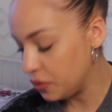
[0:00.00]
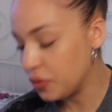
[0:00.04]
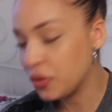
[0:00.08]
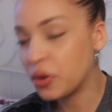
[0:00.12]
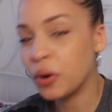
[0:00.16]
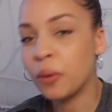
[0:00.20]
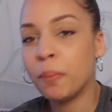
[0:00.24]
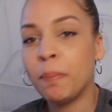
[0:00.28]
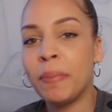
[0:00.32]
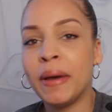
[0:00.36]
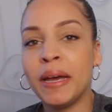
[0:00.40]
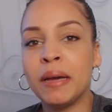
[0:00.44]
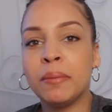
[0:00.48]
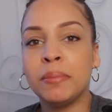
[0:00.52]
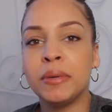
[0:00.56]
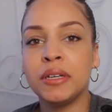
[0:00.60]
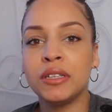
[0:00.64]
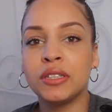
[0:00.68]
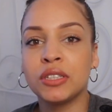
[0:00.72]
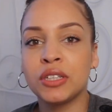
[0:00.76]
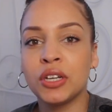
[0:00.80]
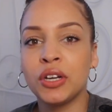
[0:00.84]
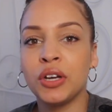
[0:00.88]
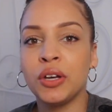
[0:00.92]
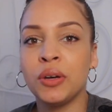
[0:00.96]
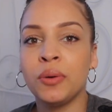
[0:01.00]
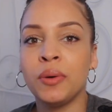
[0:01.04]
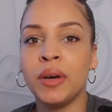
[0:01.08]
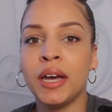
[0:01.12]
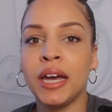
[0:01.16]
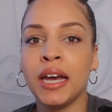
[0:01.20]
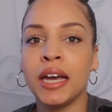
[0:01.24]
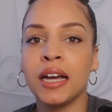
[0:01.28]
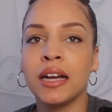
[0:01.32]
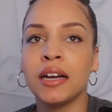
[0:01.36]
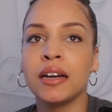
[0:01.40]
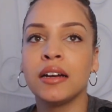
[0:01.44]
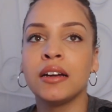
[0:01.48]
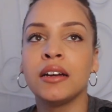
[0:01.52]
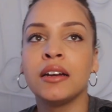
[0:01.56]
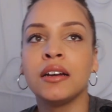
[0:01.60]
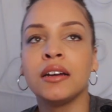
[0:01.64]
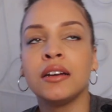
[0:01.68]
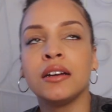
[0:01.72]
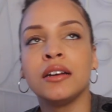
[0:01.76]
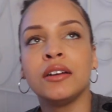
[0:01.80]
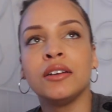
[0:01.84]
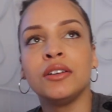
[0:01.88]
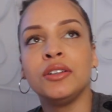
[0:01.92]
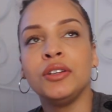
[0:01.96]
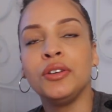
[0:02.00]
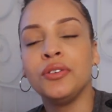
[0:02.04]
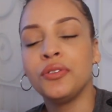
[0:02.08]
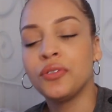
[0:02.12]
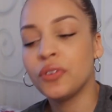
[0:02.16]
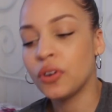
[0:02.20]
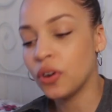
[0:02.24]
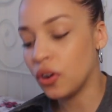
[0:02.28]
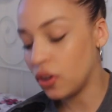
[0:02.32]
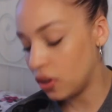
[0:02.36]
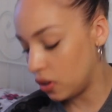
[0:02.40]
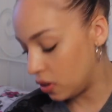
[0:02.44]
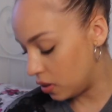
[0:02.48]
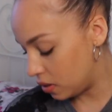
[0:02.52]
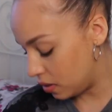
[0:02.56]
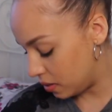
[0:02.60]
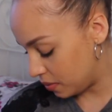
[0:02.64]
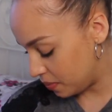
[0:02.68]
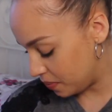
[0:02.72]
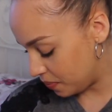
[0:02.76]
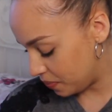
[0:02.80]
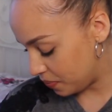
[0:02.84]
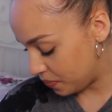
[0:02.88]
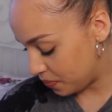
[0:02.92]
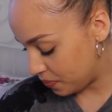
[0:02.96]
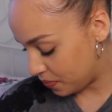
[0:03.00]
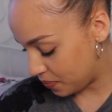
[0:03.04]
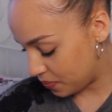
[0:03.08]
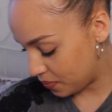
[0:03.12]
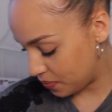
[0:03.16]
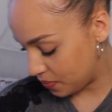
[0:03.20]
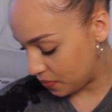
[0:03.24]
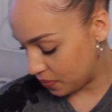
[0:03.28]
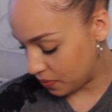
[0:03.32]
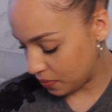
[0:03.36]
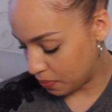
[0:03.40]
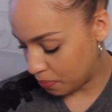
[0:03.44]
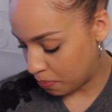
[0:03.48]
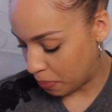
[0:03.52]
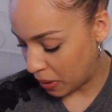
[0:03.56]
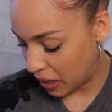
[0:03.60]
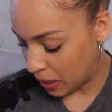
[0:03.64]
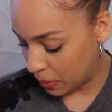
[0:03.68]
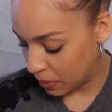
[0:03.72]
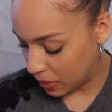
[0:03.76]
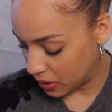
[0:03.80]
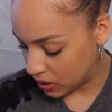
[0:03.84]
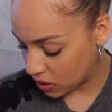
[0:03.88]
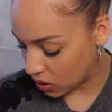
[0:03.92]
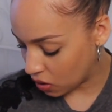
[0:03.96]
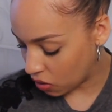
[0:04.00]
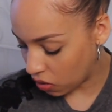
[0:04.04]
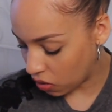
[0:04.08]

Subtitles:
got babies cooing, you've got babies